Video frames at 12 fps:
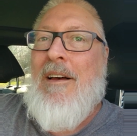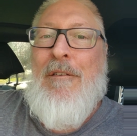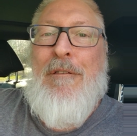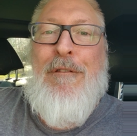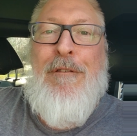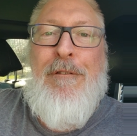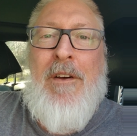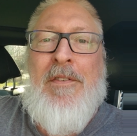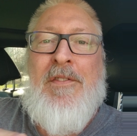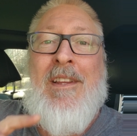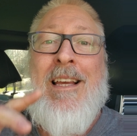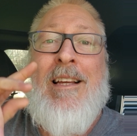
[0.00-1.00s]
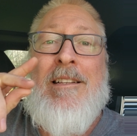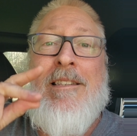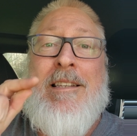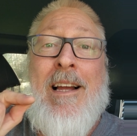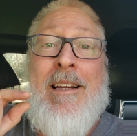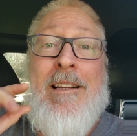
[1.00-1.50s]
15
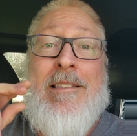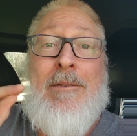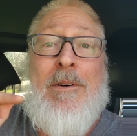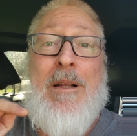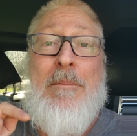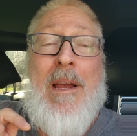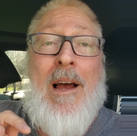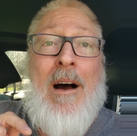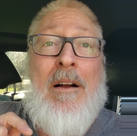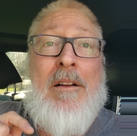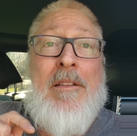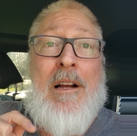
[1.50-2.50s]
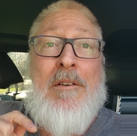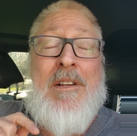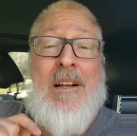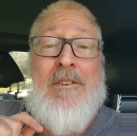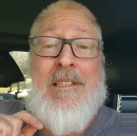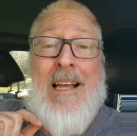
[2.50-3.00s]
seconds, I want to be out of there if
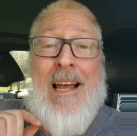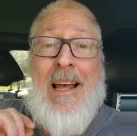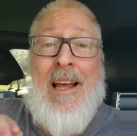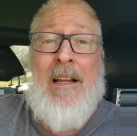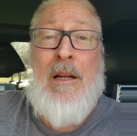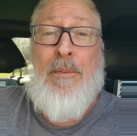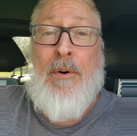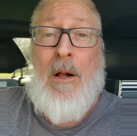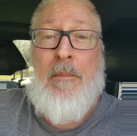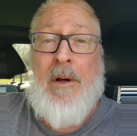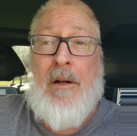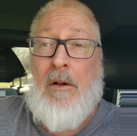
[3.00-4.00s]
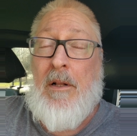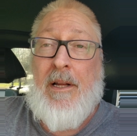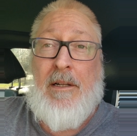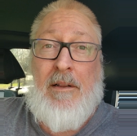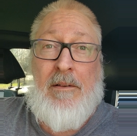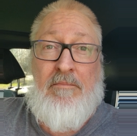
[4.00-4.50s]
there's any problem at all. Like